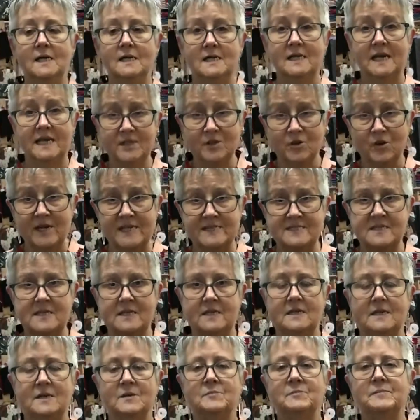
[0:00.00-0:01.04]
Kind of crazy.
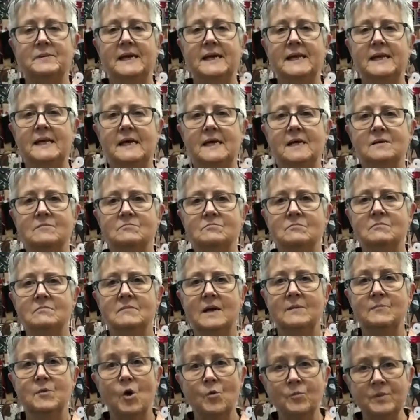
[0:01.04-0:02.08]
But
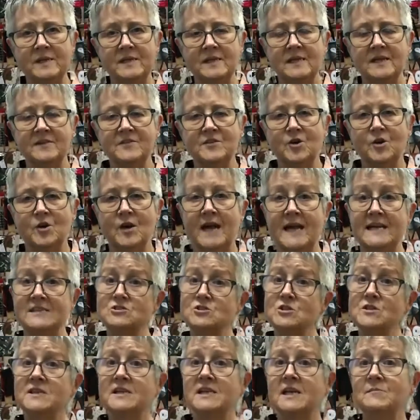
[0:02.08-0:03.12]
I'm hoping to get there. I
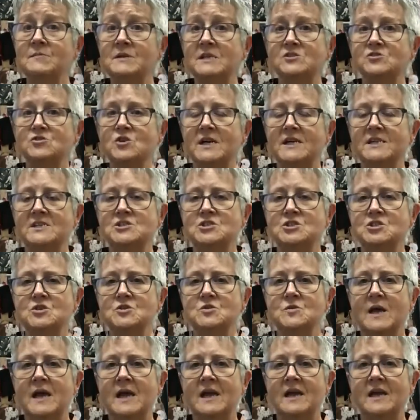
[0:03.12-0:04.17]
actually think I'm going to try and
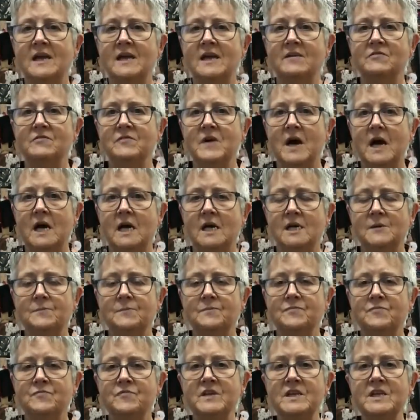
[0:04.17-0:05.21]
do a
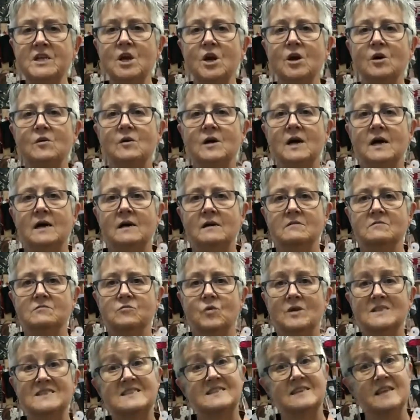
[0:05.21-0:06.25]
video of
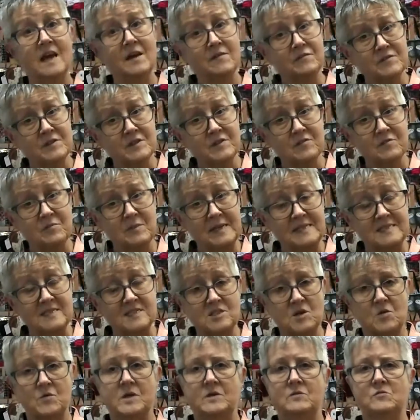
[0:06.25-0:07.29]
what's left of my
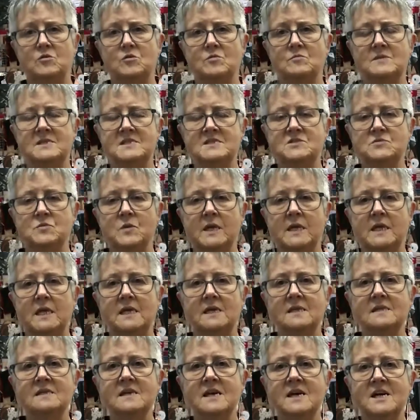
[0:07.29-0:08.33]
sewing room this
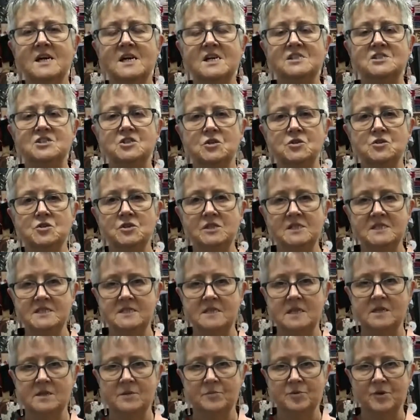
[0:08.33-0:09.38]
weekend, so you can
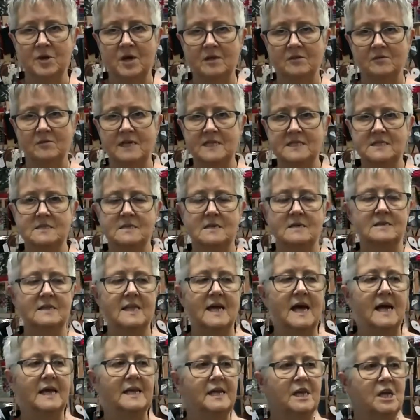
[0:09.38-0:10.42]
see the progress on
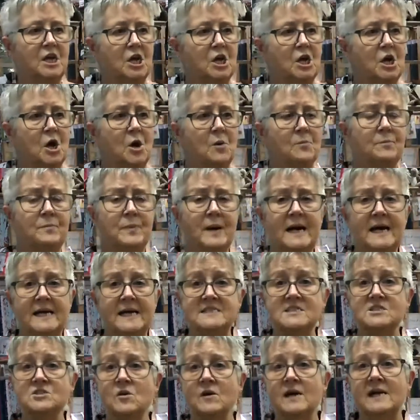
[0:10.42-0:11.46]
that. But
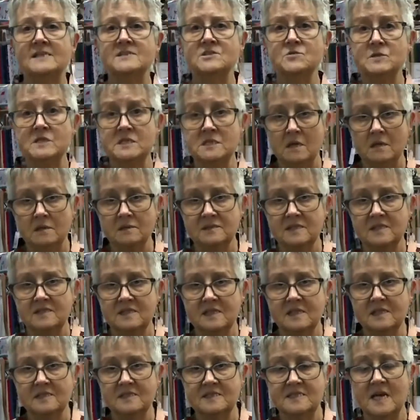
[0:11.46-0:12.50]
so as a result, as
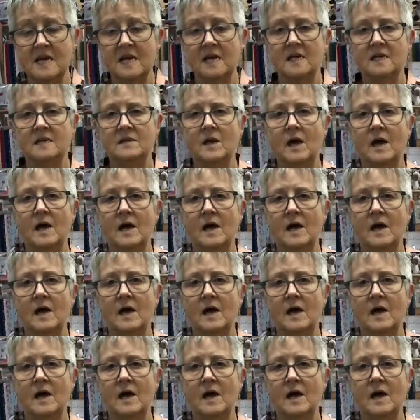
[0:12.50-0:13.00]
I said,